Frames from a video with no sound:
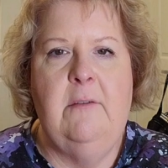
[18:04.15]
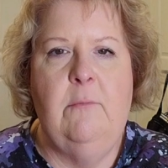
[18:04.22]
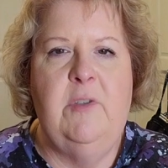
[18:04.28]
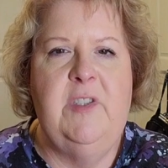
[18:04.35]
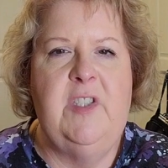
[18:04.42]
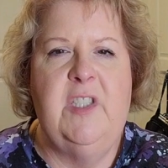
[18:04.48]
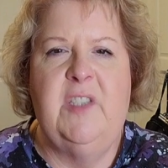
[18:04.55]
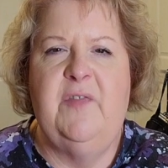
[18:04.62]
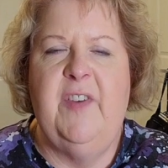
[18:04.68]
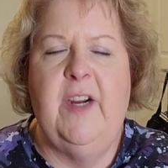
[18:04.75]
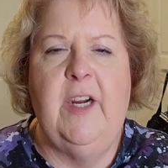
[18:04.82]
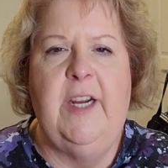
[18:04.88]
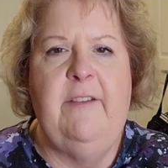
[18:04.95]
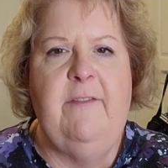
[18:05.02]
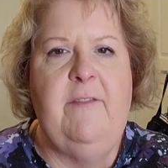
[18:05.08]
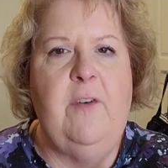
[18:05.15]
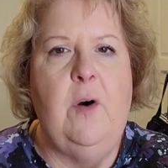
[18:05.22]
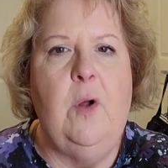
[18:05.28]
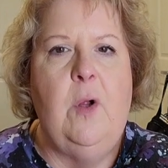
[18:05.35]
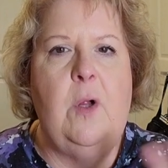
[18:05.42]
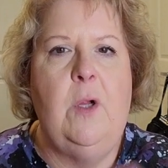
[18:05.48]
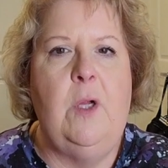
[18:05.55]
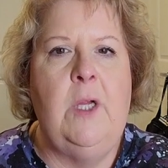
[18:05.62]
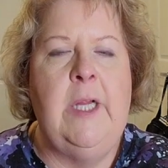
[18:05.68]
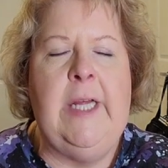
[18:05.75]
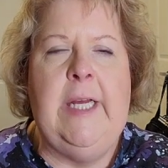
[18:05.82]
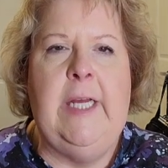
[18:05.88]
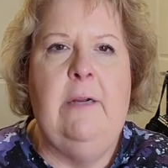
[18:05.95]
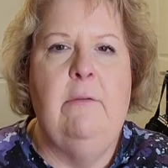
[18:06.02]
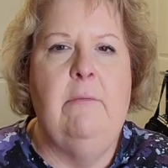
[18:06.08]
was just very full,
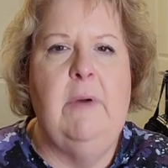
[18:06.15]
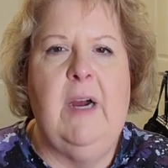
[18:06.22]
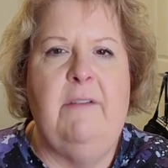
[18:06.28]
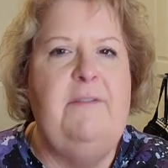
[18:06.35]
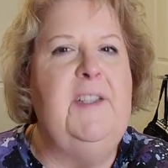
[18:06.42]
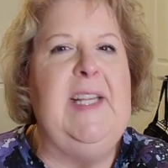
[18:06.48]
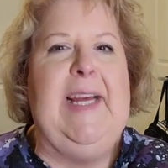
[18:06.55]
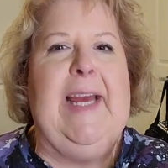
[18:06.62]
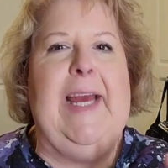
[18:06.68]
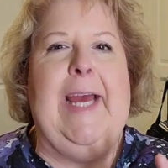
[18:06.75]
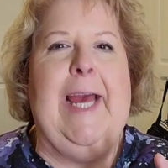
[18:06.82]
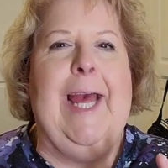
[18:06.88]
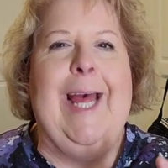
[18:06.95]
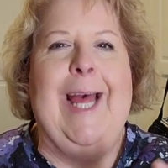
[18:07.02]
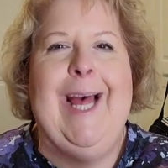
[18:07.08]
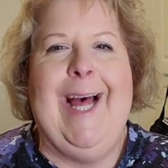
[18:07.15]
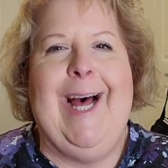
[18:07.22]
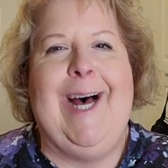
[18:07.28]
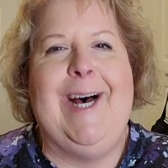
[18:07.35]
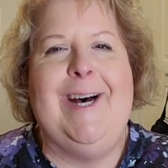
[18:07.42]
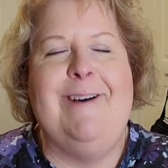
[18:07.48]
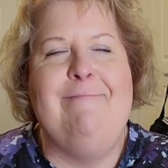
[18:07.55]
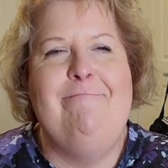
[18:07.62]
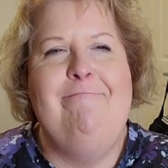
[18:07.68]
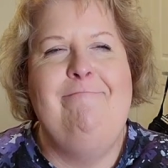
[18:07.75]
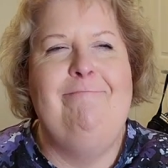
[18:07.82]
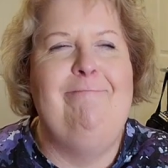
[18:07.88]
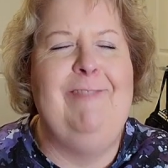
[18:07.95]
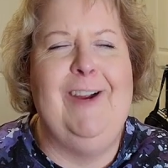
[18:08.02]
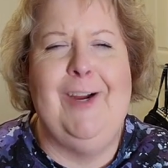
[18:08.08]
roughly,
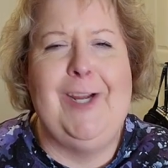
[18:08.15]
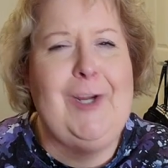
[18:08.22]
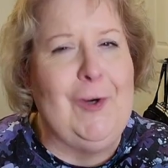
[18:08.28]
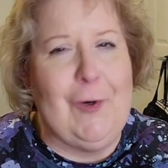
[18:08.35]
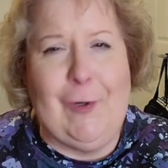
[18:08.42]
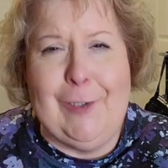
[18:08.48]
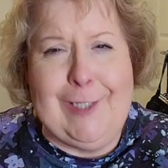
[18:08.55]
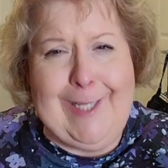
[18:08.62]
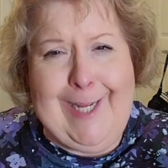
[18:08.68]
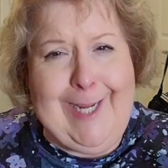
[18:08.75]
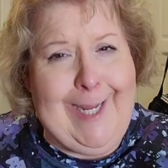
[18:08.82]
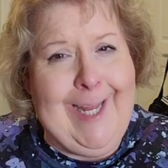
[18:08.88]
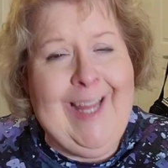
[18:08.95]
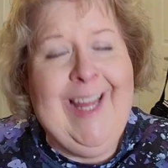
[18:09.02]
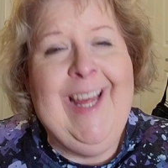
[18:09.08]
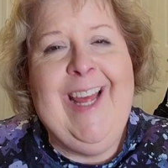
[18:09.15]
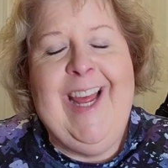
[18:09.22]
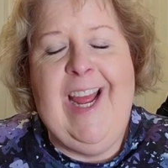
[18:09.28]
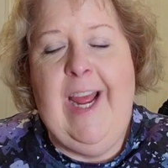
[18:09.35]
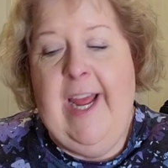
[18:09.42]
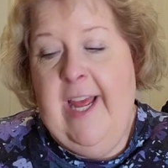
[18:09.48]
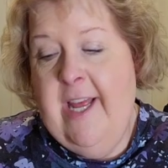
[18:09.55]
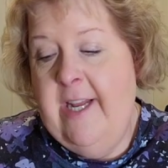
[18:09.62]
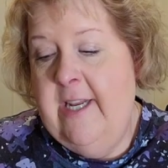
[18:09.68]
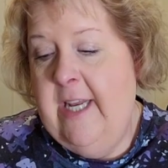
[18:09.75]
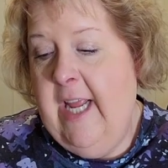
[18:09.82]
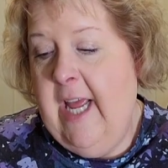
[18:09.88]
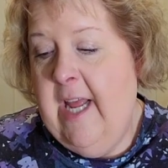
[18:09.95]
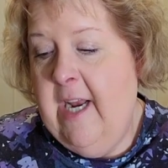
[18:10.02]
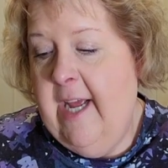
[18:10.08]
very girly, and
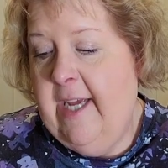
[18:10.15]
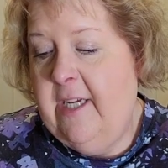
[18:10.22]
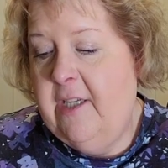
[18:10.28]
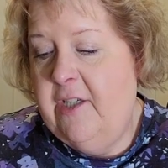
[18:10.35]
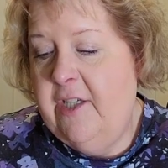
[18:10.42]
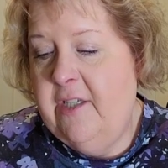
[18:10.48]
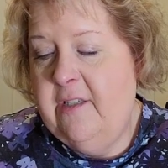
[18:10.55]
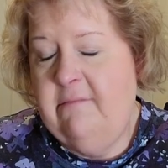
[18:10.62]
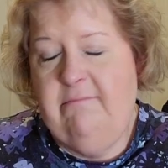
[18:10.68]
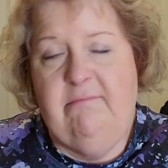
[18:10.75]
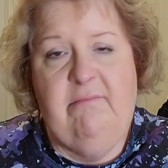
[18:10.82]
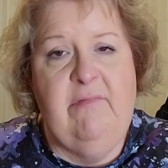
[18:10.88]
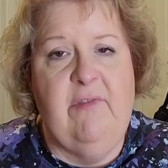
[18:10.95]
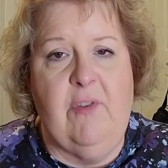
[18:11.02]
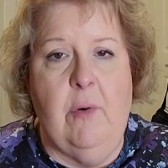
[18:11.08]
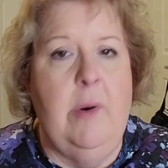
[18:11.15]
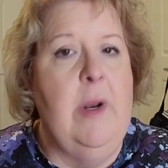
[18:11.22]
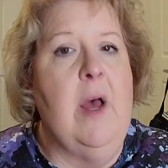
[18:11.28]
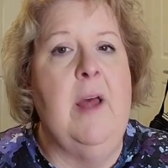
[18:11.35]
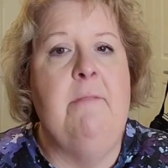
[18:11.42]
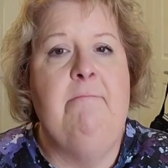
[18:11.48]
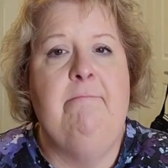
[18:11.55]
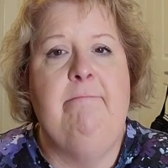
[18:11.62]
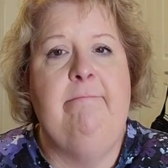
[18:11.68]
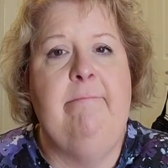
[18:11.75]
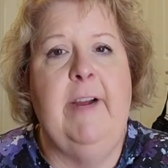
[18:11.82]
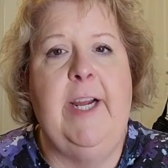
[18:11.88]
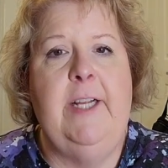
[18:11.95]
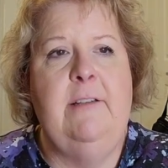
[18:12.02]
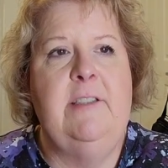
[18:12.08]
I could just throw it on,
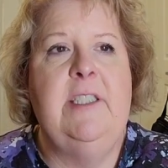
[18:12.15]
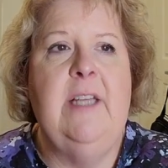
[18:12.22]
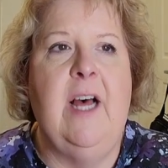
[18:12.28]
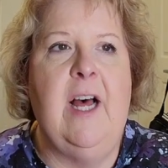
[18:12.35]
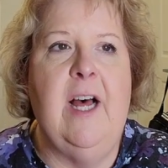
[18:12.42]
right?